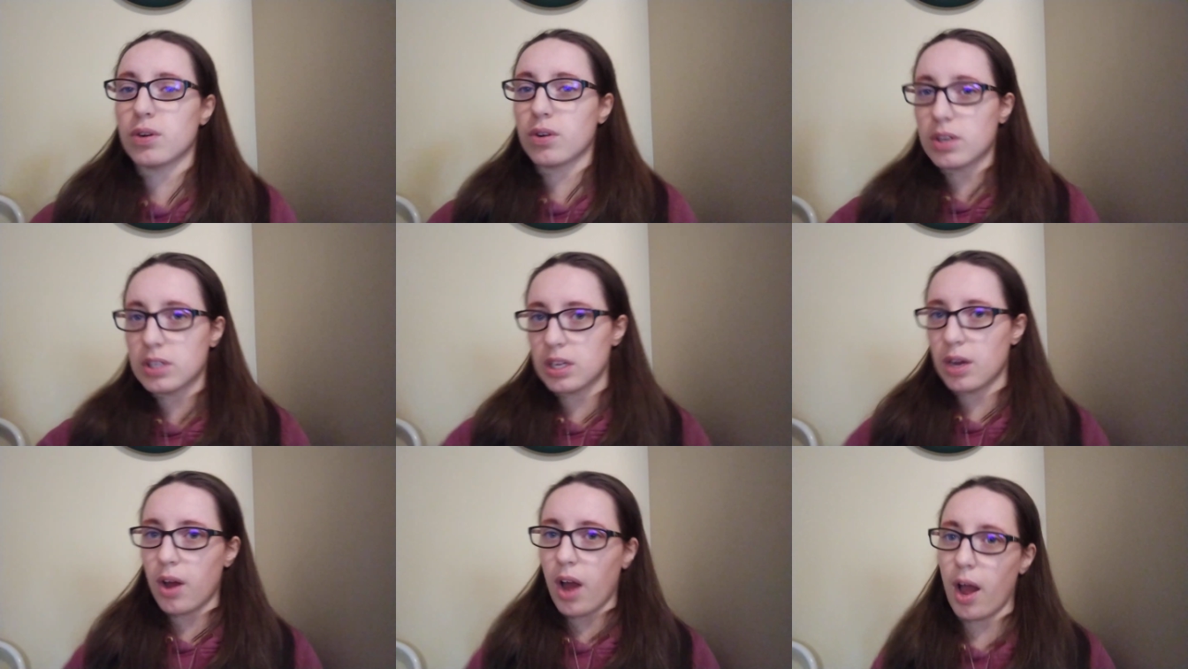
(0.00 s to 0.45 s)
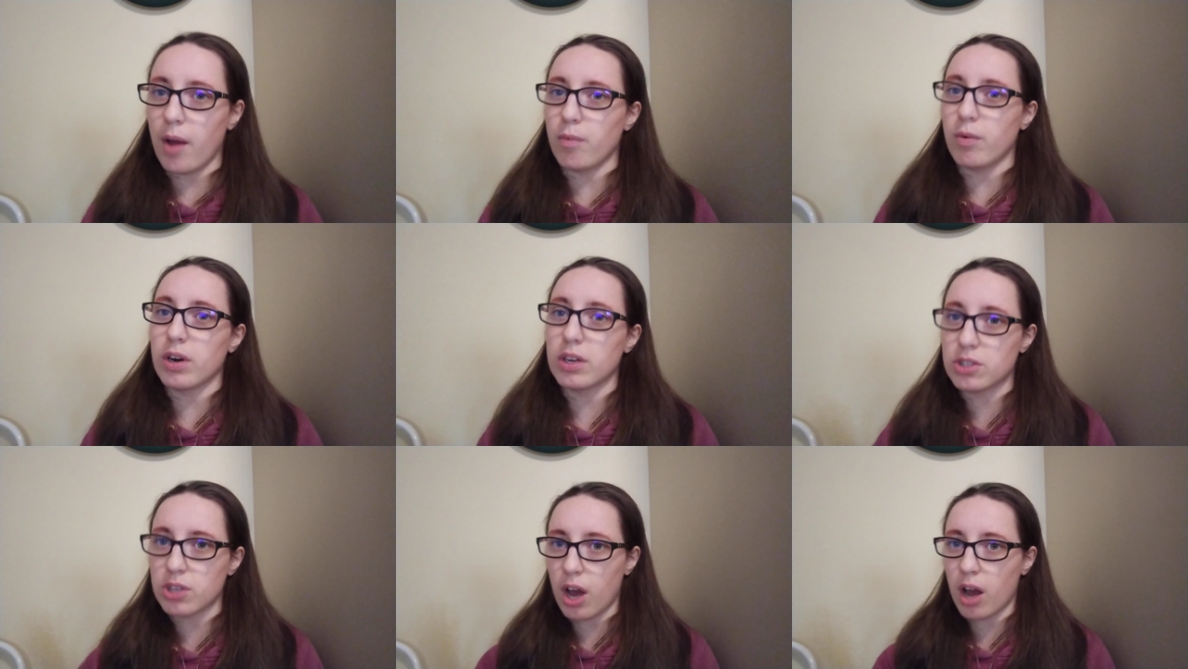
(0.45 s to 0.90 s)
because I
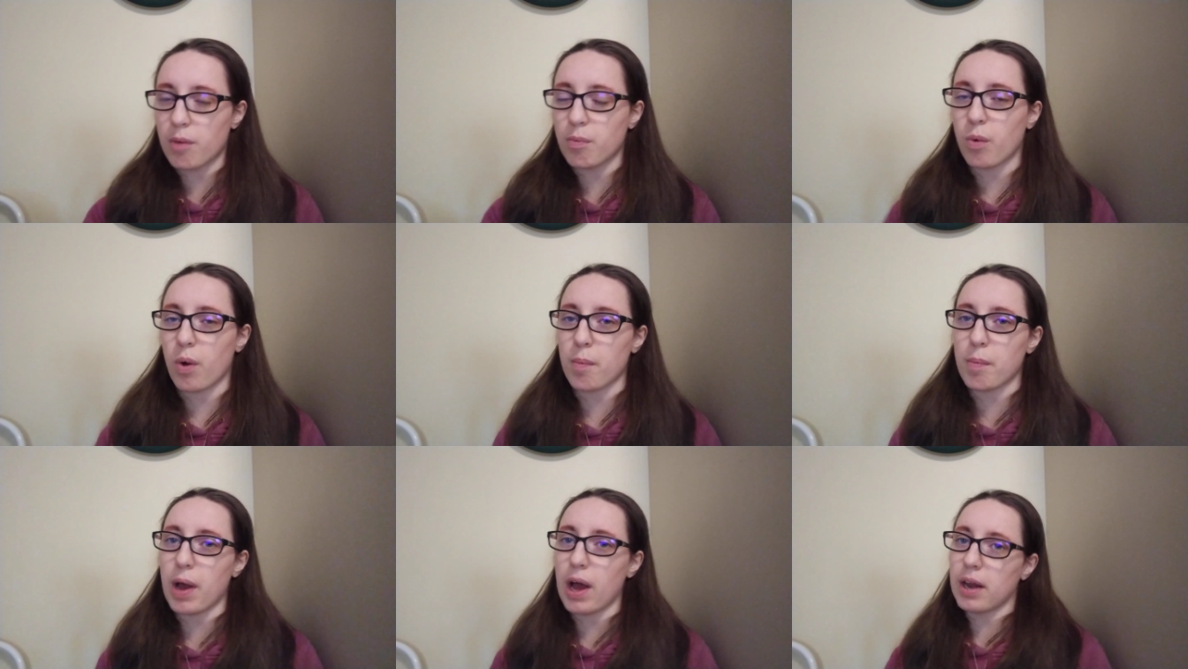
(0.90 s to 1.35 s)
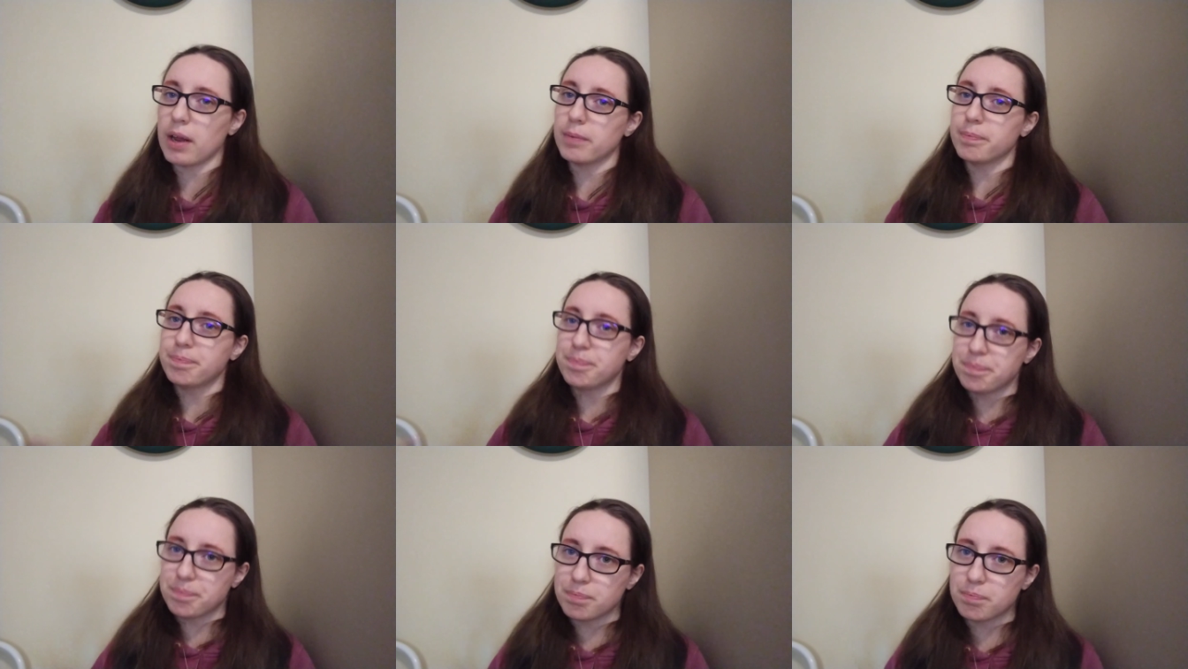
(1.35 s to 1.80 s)
want to talk more about it.
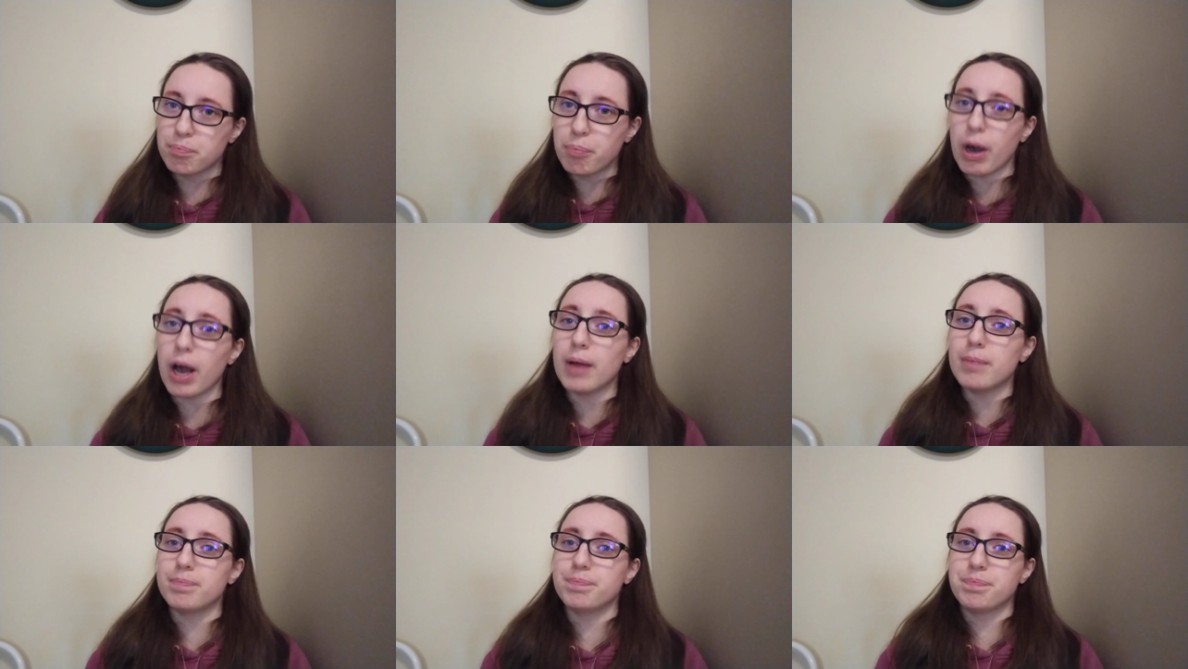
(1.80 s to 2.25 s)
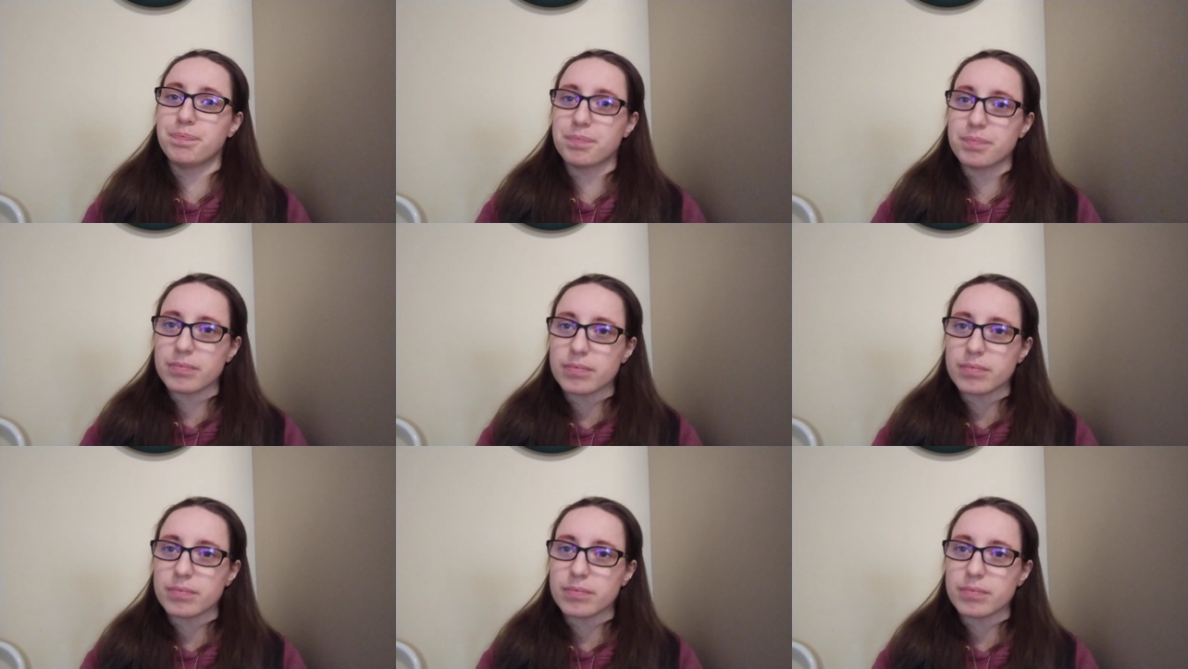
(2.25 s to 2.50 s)
But